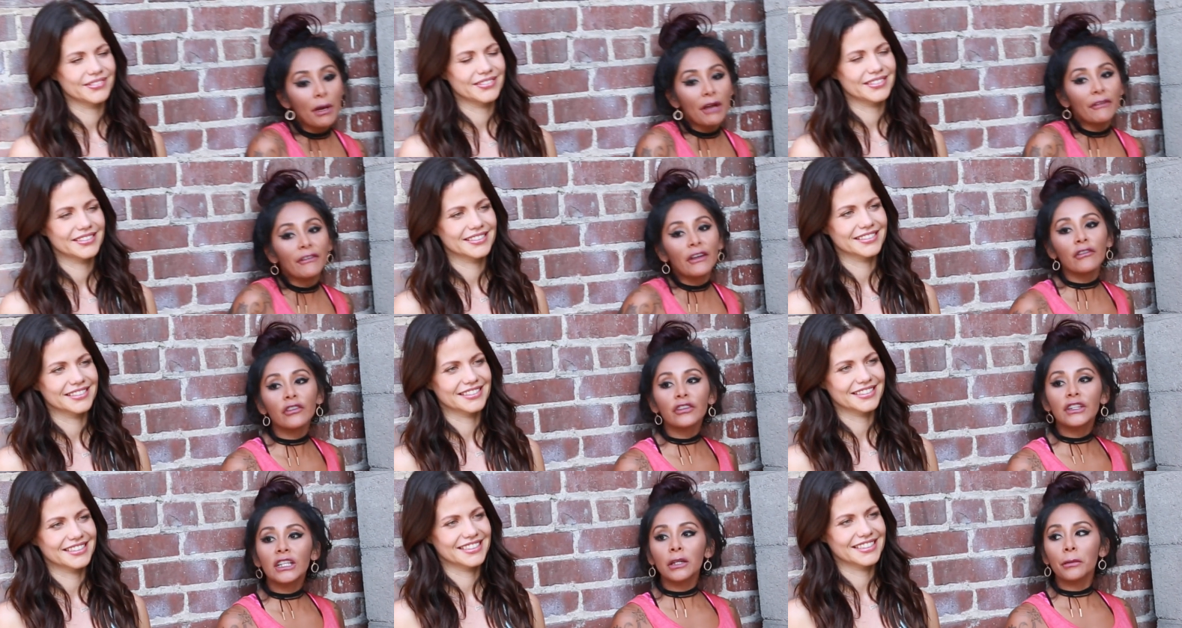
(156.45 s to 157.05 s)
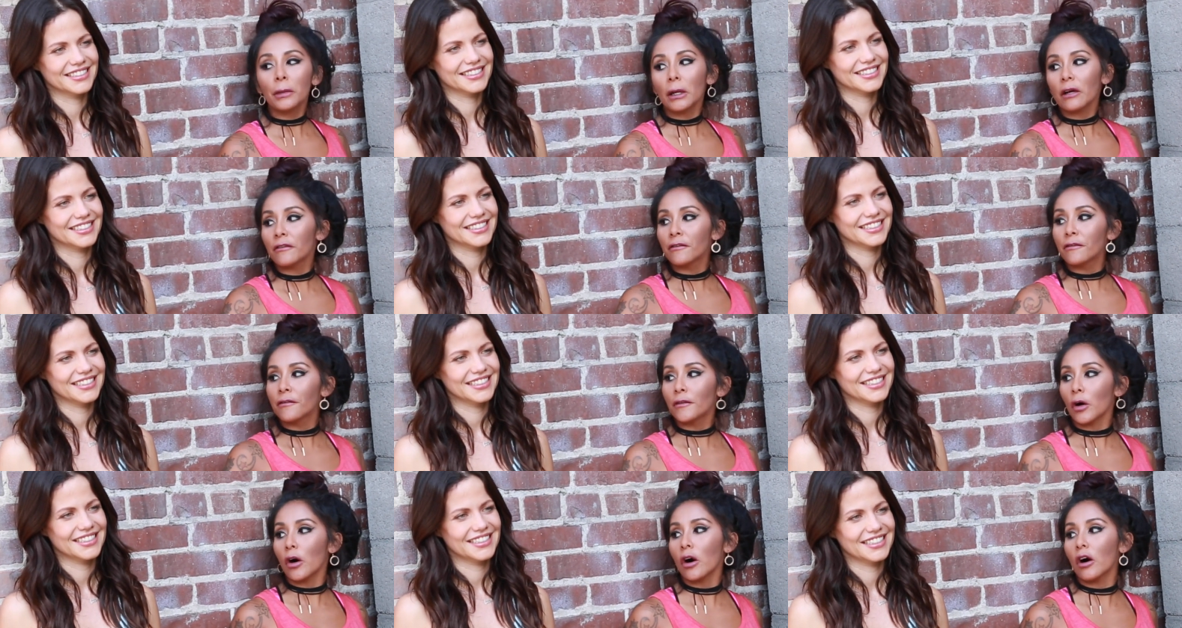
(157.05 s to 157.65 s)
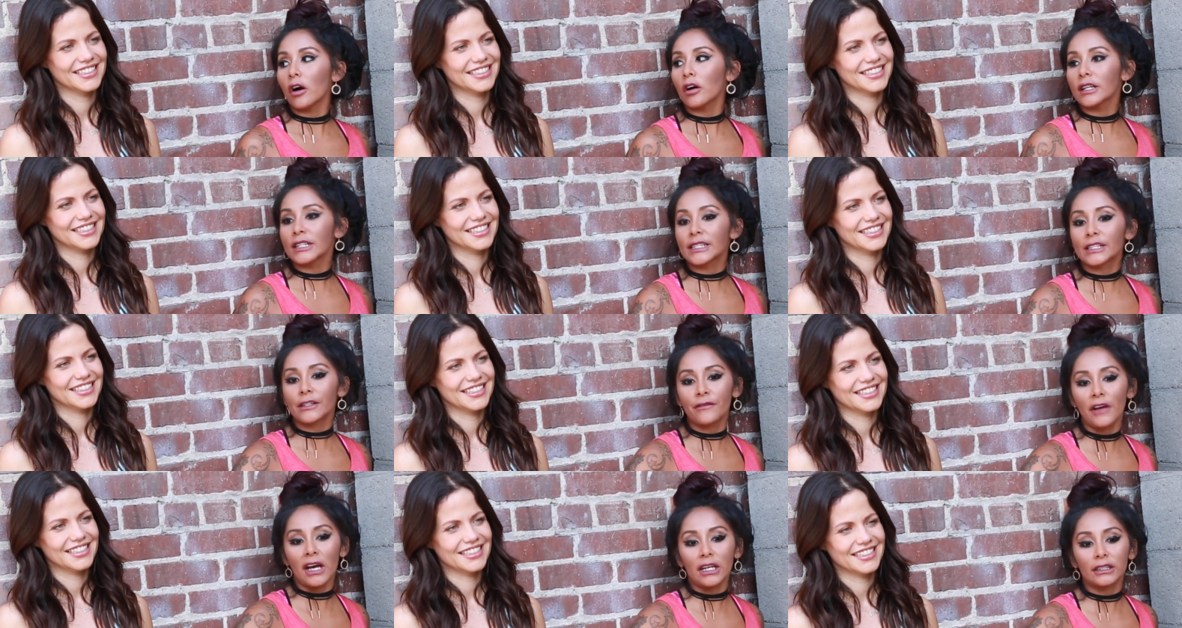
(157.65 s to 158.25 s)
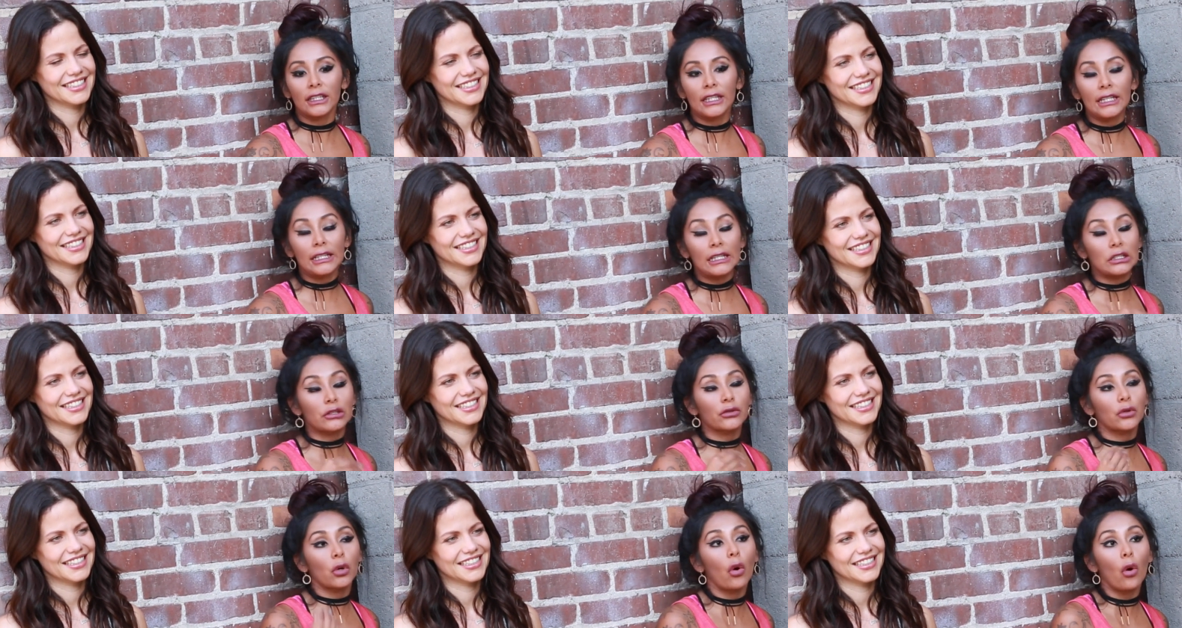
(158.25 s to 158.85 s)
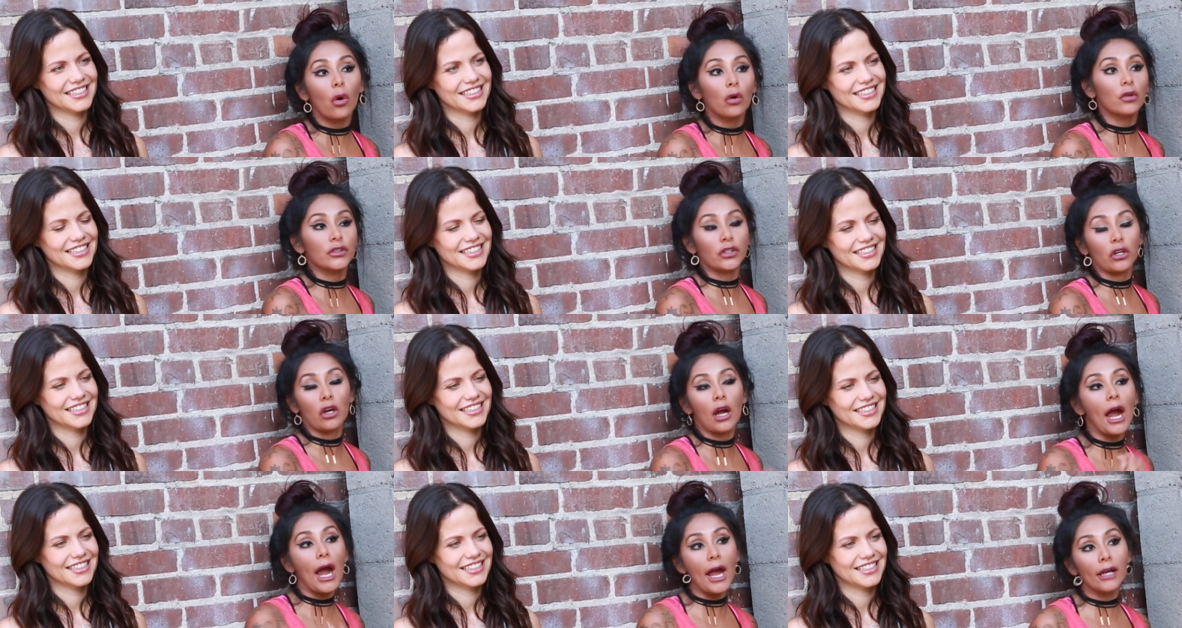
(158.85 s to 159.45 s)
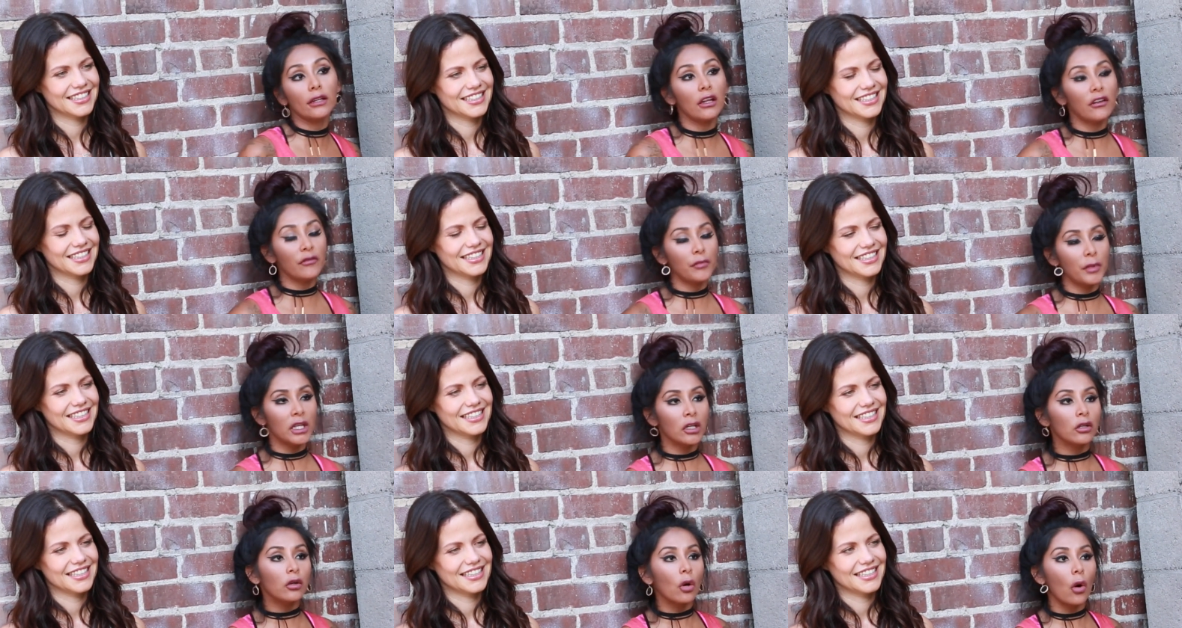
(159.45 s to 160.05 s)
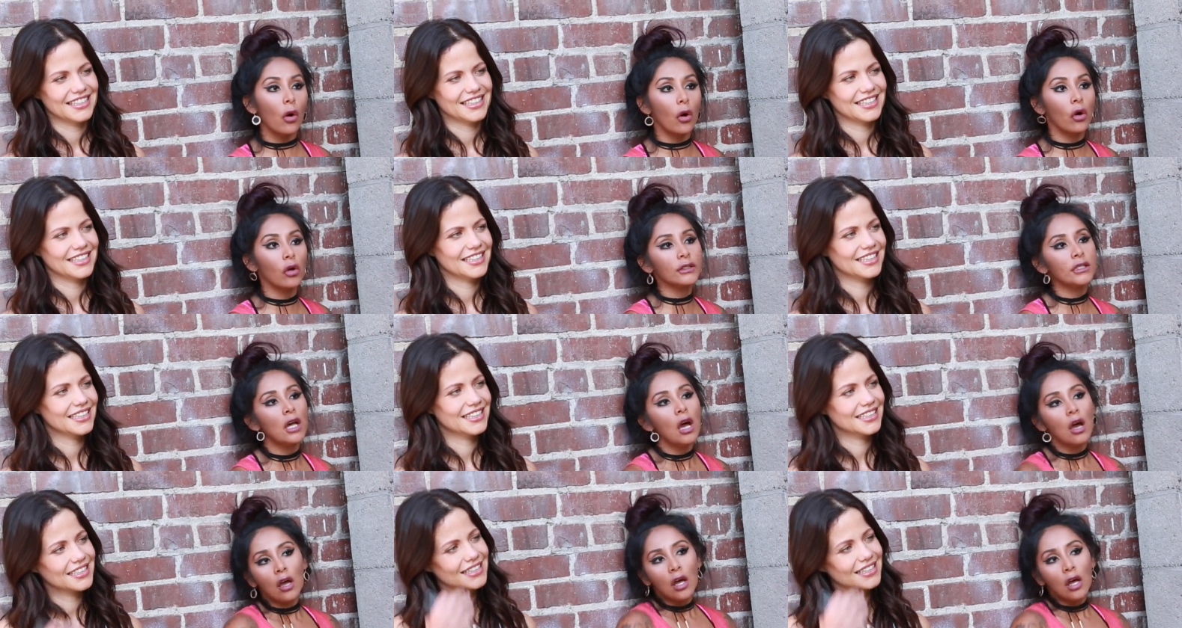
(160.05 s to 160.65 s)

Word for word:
Speaker 1: My favorite thing about fall is the fact that it gets colder. I love being cold.